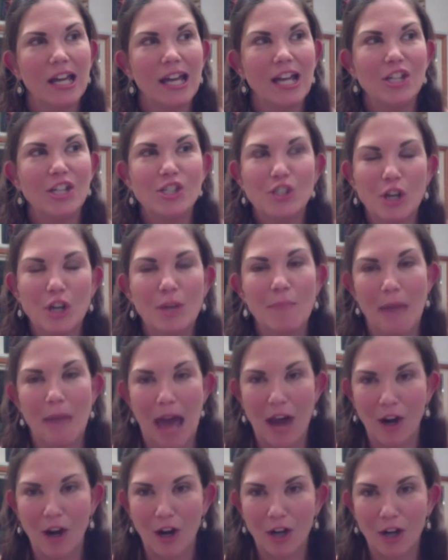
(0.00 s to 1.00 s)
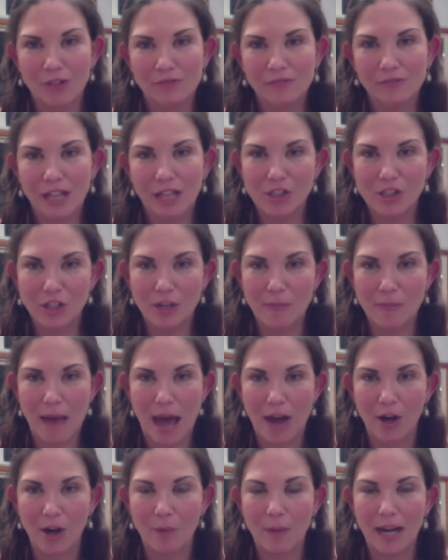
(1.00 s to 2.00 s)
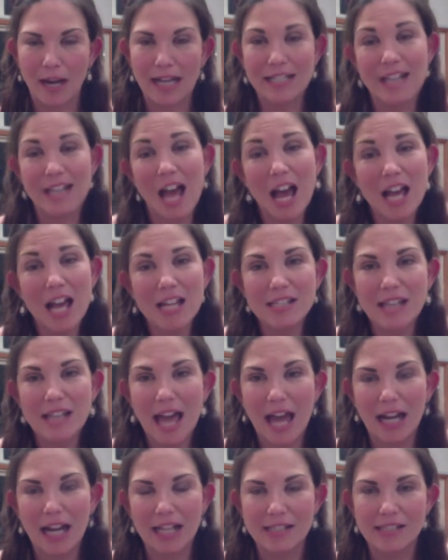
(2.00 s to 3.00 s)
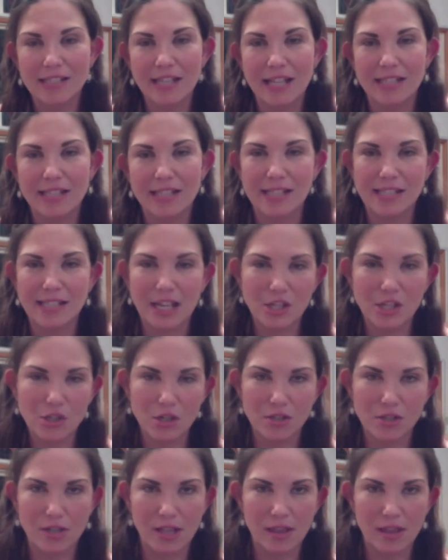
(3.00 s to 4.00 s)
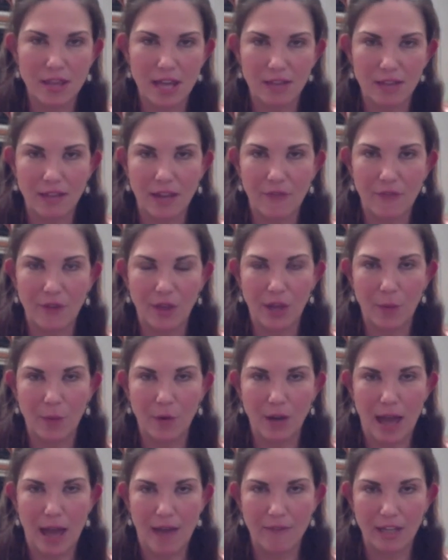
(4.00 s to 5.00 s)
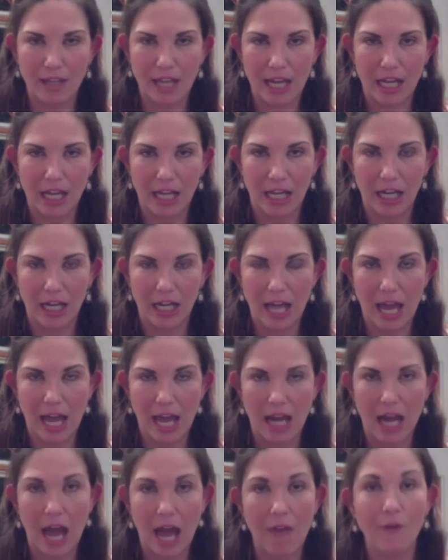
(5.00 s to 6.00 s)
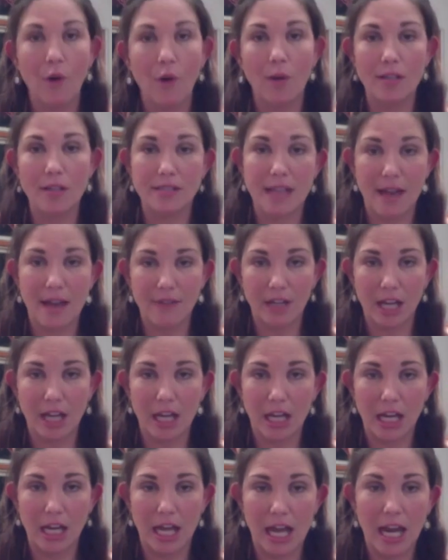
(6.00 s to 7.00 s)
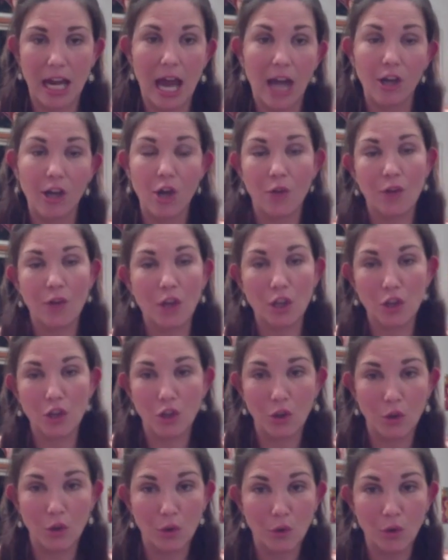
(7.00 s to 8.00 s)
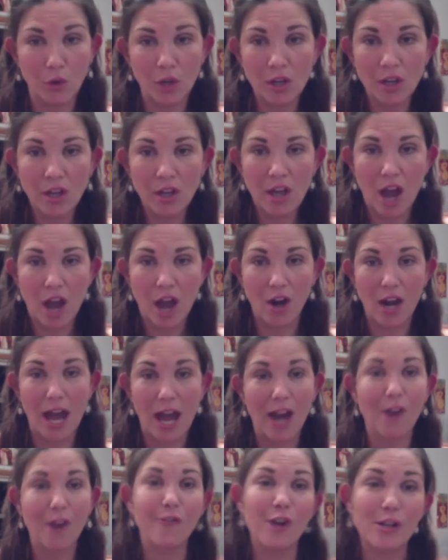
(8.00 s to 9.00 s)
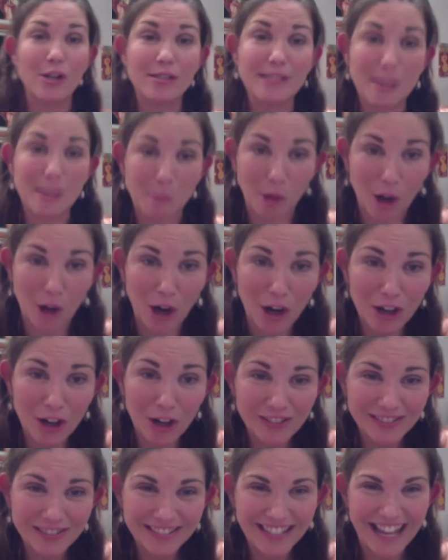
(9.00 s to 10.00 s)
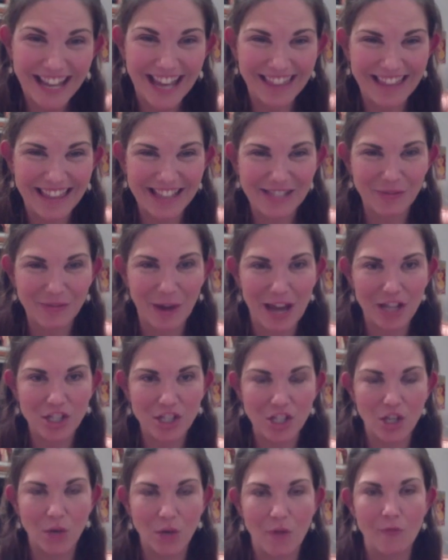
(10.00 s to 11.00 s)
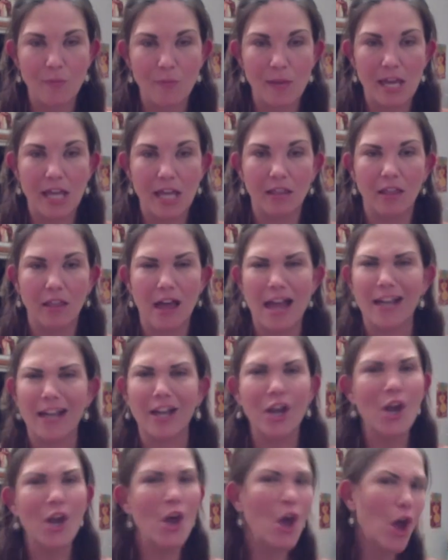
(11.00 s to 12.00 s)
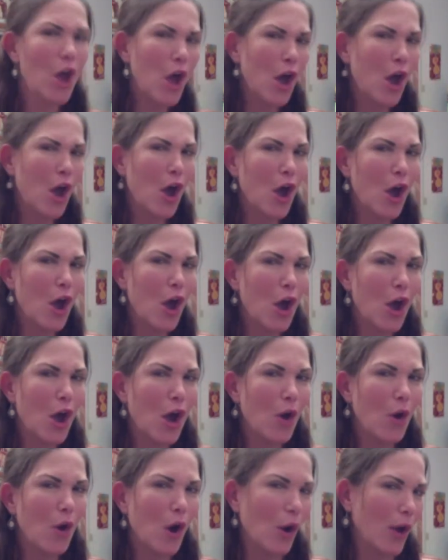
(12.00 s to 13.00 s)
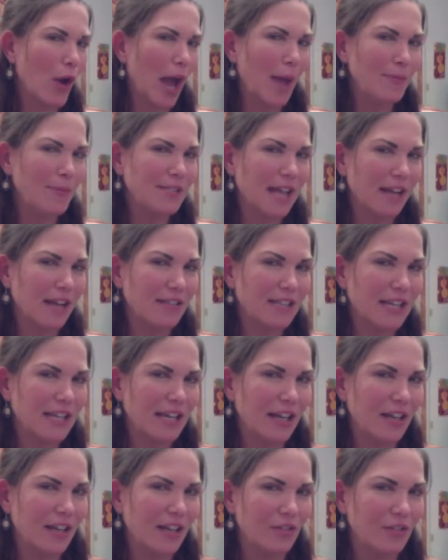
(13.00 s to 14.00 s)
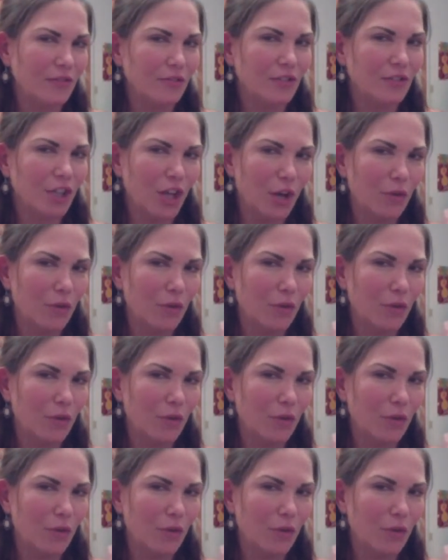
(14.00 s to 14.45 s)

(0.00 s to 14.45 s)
shouldn't matter. It shouldn't matter, but it does. And it's this interesting thing that I feel like we're navigating, and I've always navigated it. I know that you and I are very similar in this way too, of being like, okay, I'm sexy, and, you know,